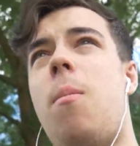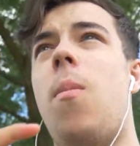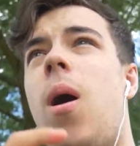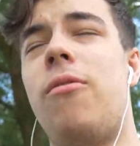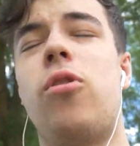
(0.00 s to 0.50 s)
I
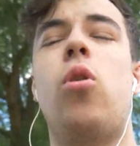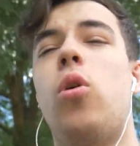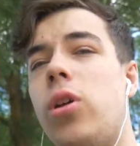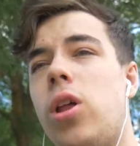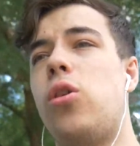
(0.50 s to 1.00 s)
might
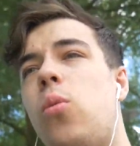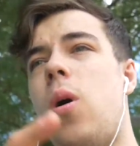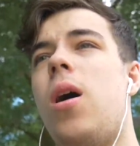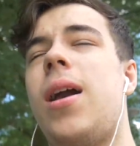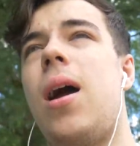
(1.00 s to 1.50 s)
record the
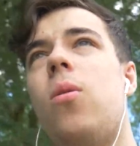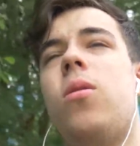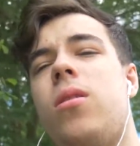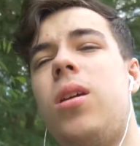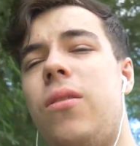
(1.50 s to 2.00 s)
workout
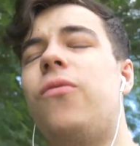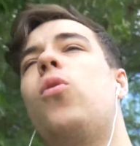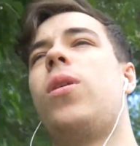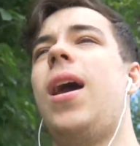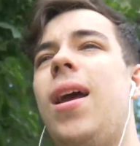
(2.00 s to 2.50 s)
in
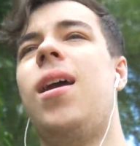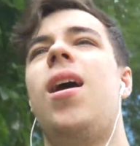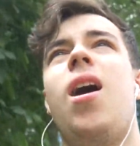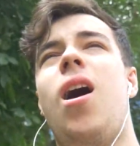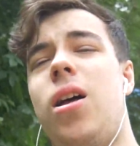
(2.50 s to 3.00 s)
4K.
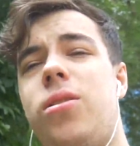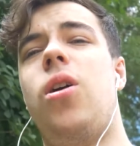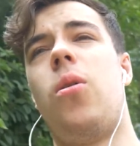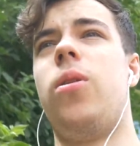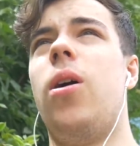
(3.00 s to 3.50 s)
I
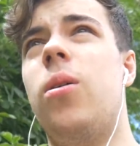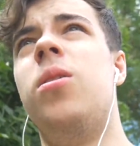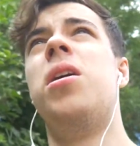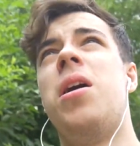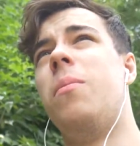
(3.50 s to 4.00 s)
don't know.
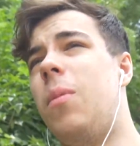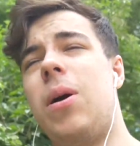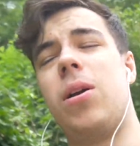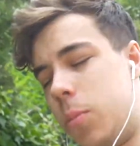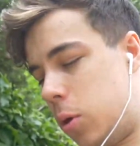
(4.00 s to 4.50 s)

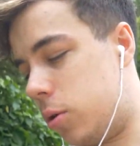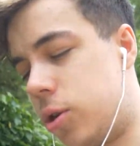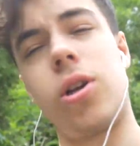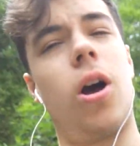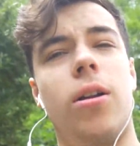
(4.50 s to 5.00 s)
My computer
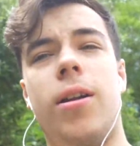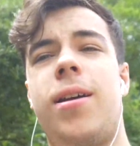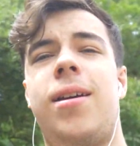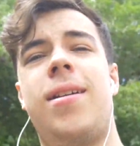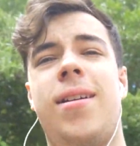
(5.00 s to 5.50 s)
just can't
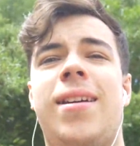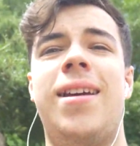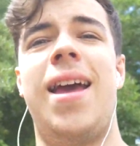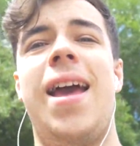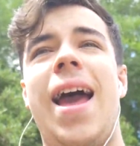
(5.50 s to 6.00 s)

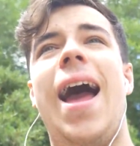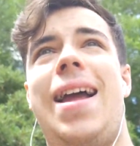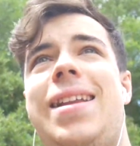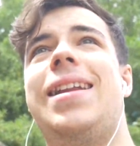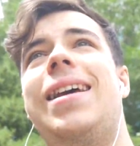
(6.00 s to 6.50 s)

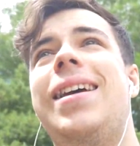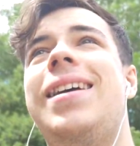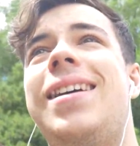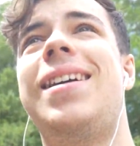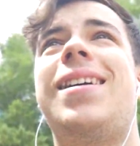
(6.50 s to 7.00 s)
handle it.
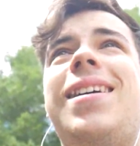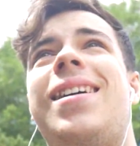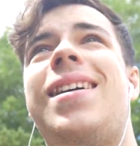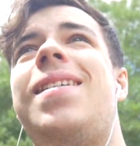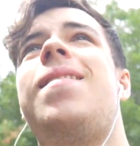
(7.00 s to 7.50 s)

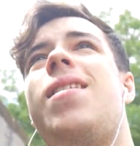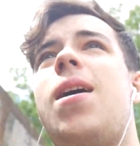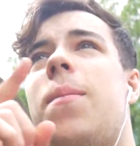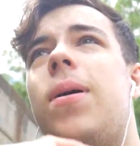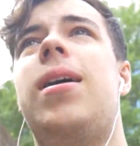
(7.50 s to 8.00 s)

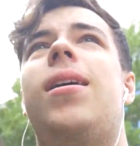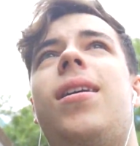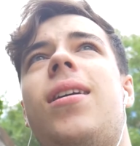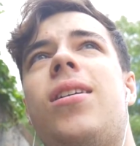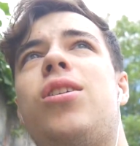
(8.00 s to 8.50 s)
But
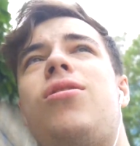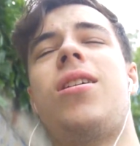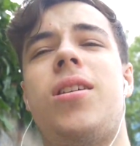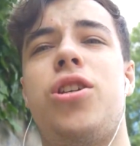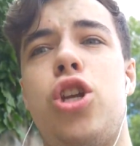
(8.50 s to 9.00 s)
uh,
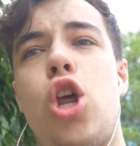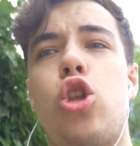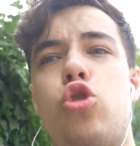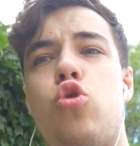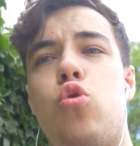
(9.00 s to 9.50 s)
transition
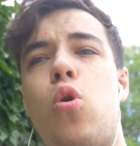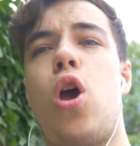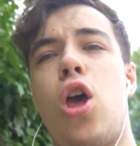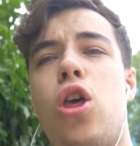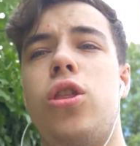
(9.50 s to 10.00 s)
to
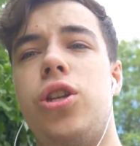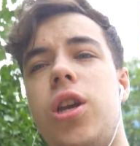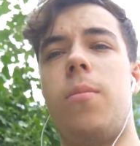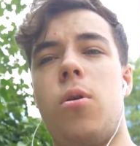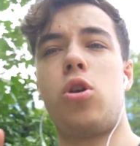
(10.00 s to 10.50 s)
the gym.